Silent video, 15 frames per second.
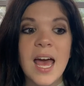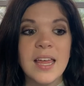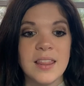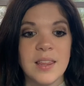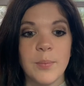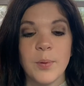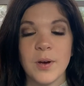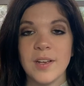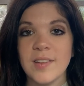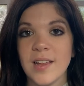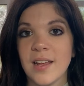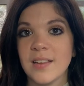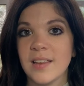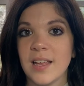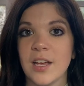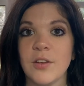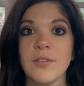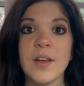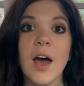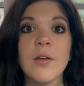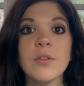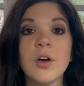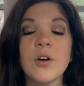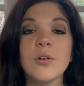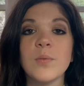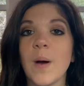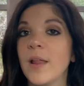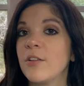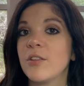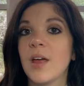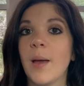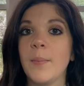the presets that you download, whether they